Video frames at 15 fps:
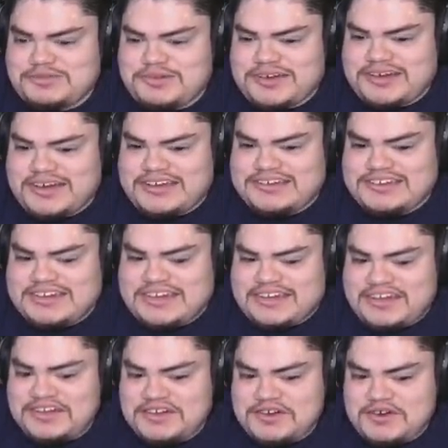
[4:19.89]
McCutchen.
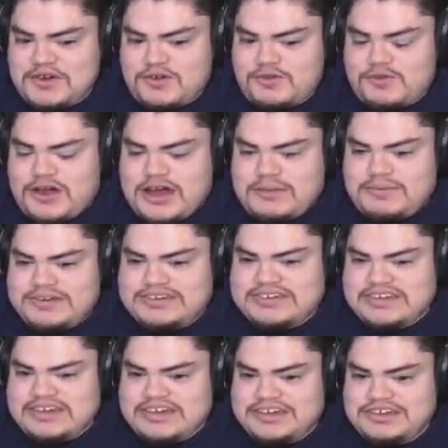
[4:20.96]

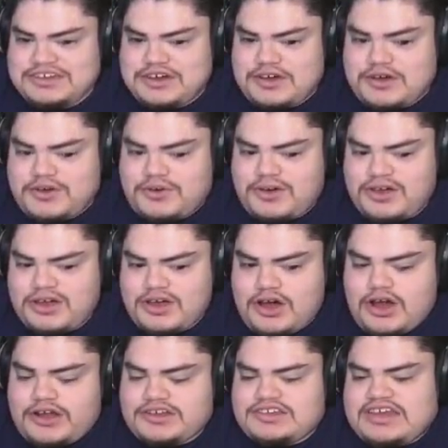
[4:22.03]
Robinson Cano,
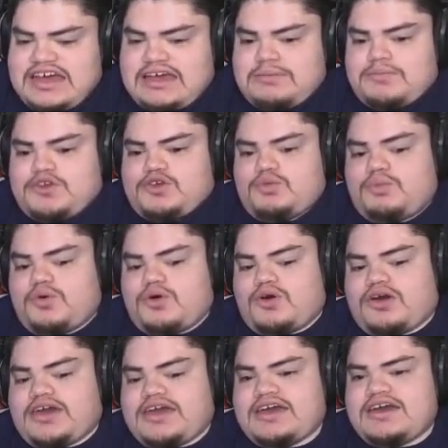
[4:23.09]
our debut
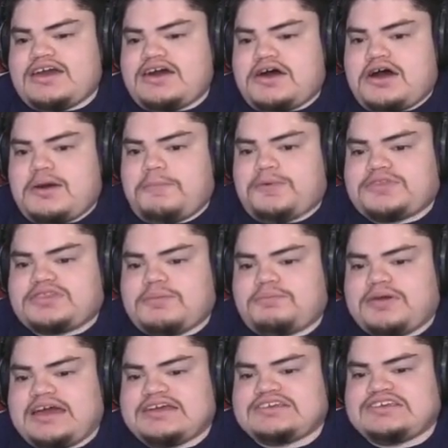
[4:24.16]
boy, up with the
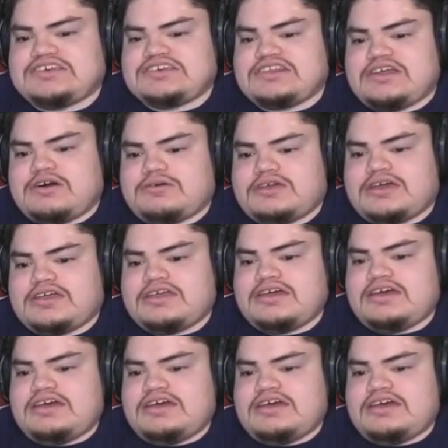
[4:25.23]
bases loaded.